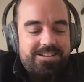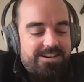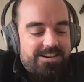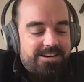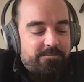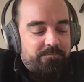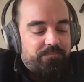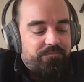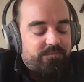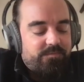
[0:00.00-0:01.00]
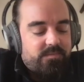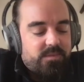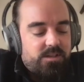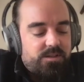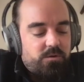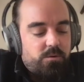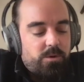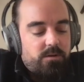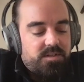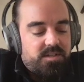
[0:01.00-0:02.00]
So well,
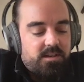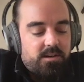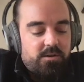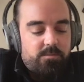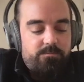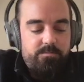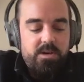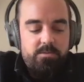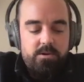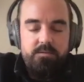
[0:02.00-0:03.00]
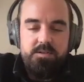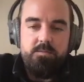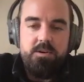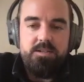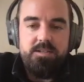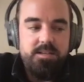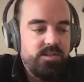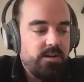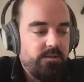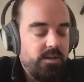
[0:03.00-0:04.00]
we obviously send a lot of people over to the Masters each
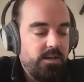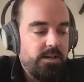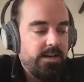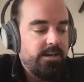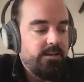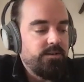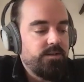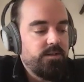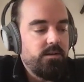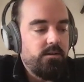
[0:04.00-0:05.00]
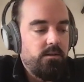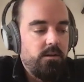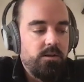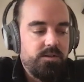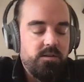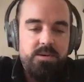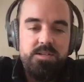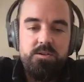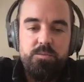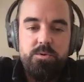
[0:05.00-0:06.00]
and every year, and lots of them,
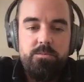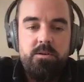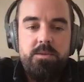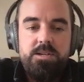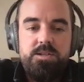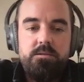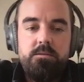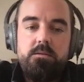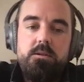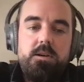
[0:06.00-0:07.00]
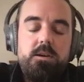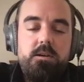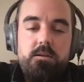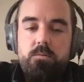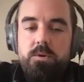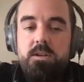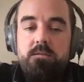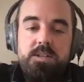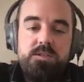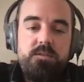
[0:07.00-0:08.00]
as you can probably imagine, when the
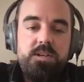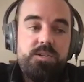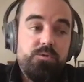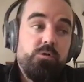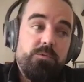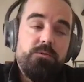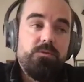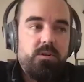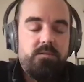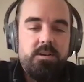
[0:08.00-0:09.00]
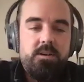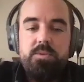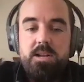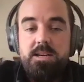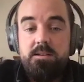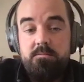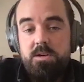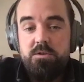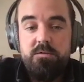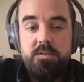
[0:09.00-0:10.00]
event's finished or before the event, play
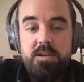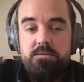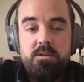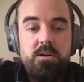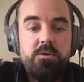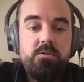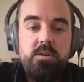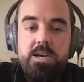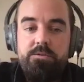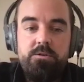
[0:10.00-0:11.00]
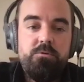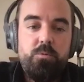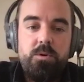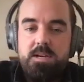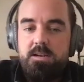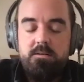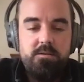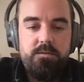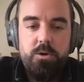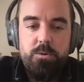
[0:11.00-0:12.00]
golf either in the local area or within
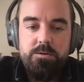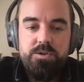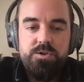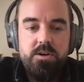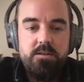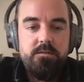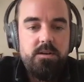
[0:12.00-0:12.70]
a few hours' drive.